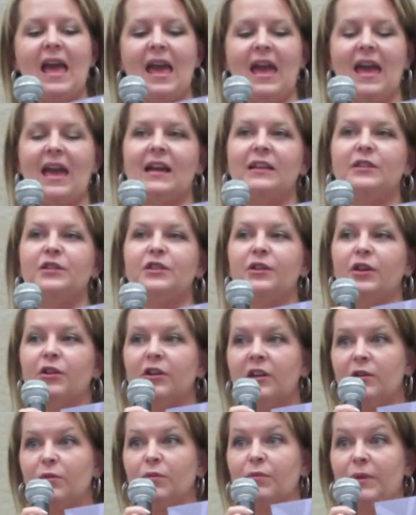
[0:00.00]
And so you're
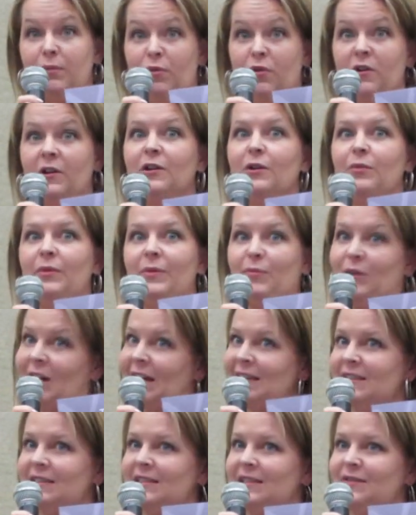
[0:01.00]
going to reward her with
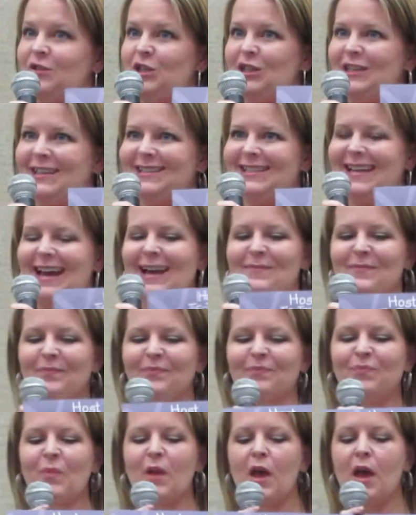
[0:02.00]
prizes if she does that.
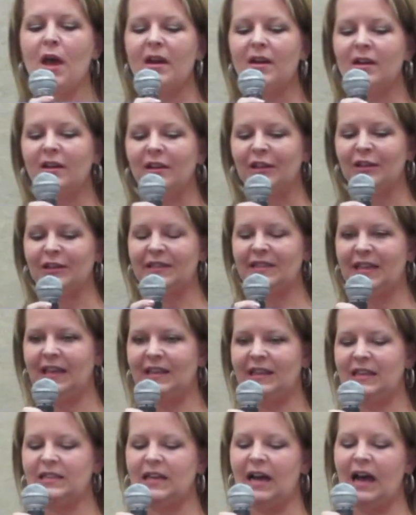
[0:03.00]
You'll see
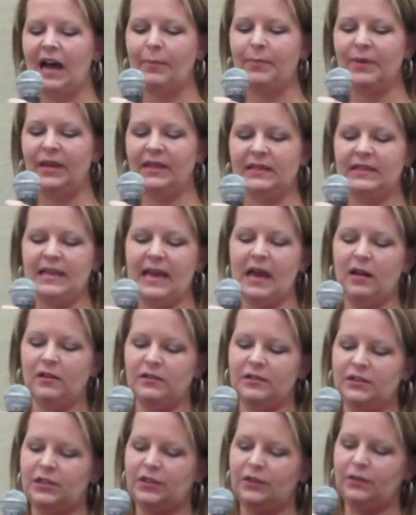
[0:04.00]
at the top, it
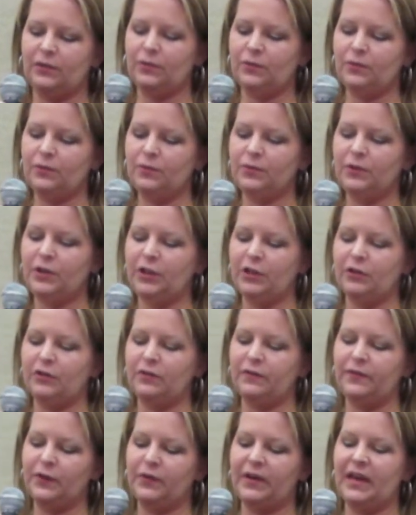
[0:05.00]
tells you,
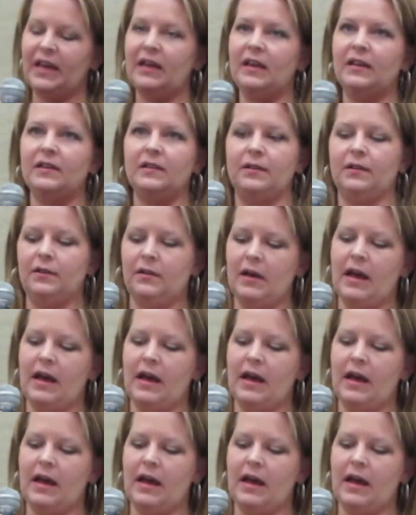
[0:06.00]
if you get